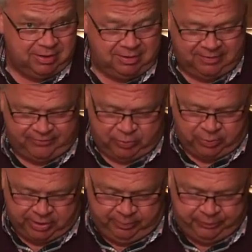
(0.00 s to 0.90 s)
if you
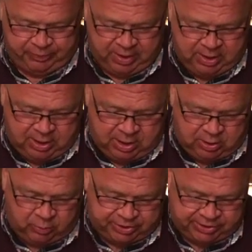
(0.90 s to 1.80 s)
will.
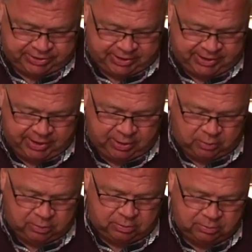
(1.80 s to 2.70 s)
We're just going to go